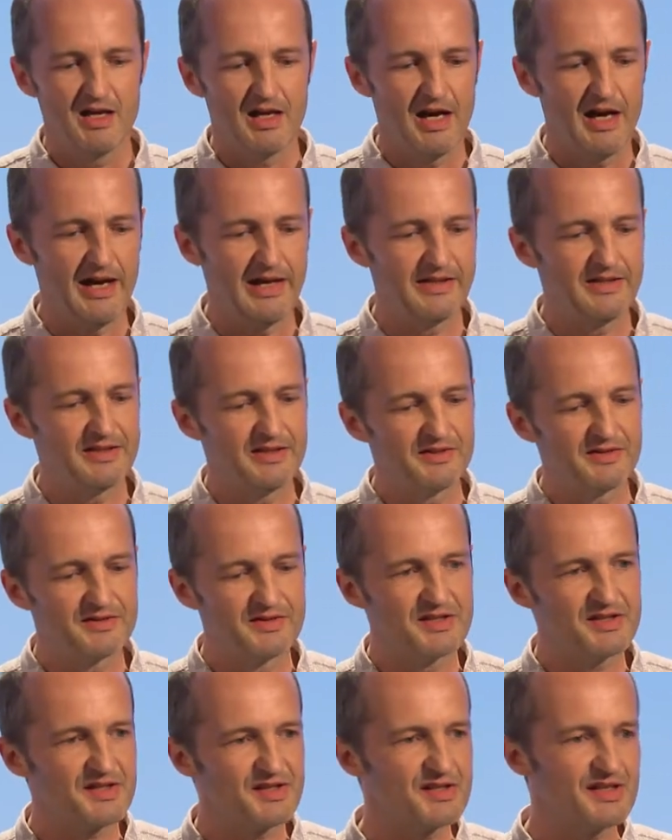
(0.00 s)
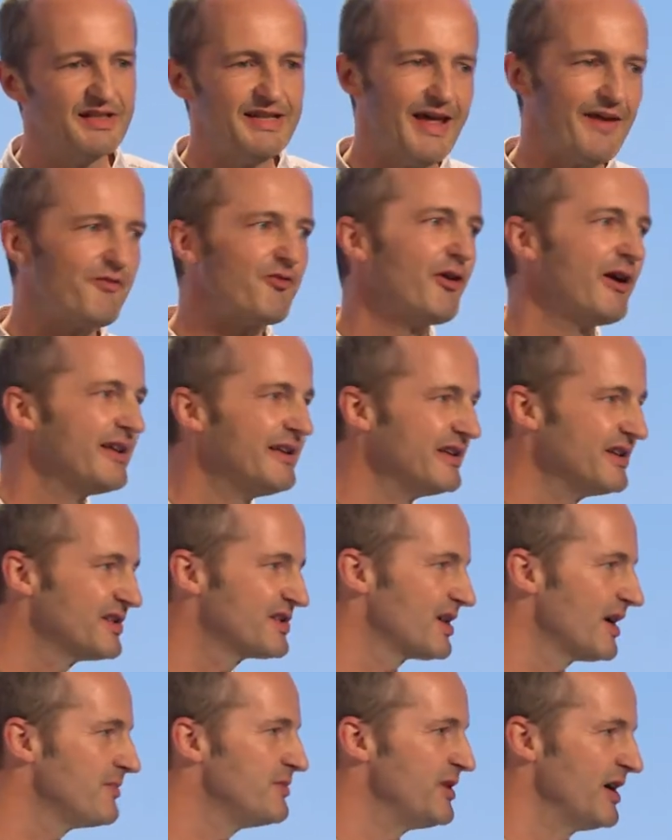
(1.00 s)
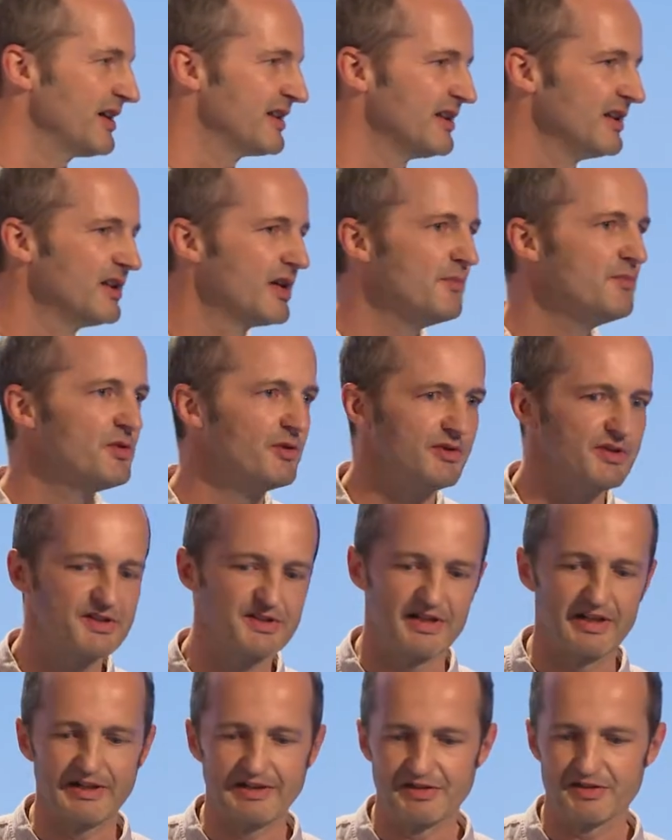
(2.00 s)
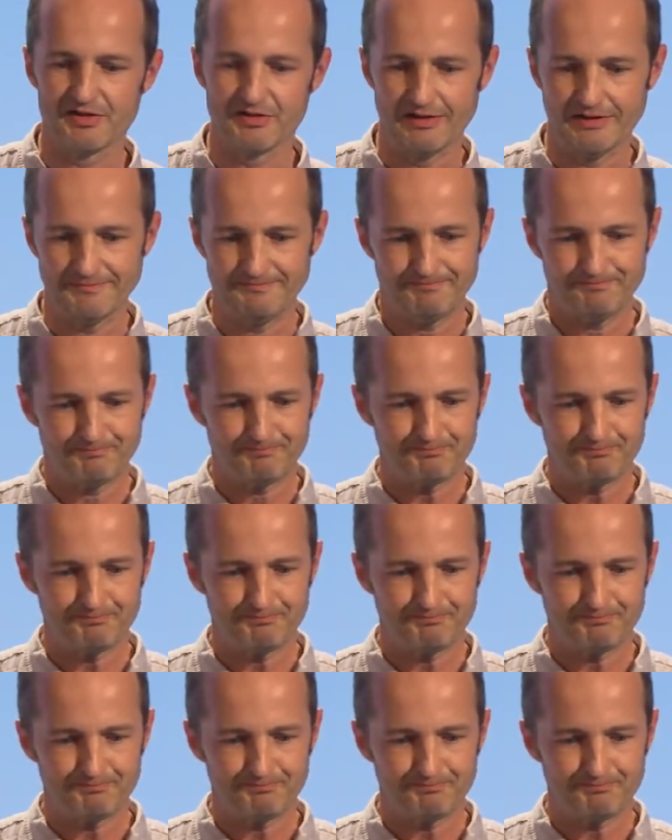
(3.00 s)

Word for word: And this is a never ending subject in computer science, right?